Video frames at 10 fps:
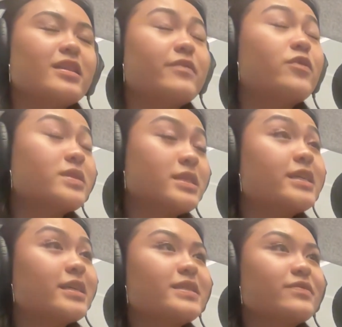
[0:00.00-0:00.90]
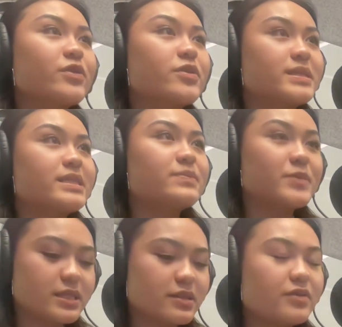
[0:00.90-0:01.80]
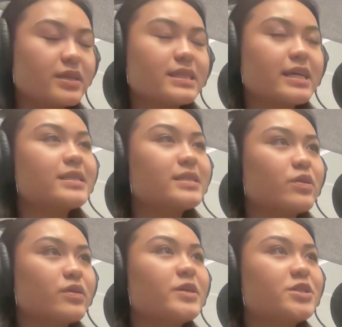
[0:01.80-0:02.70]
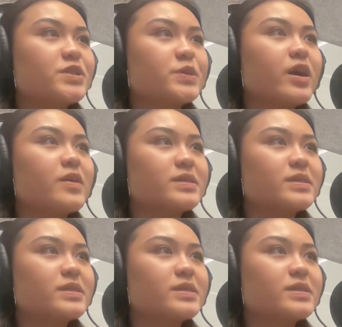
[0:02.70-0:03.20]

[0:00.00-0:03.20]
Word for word: They've got tickets for those specific seats on the pitch as well,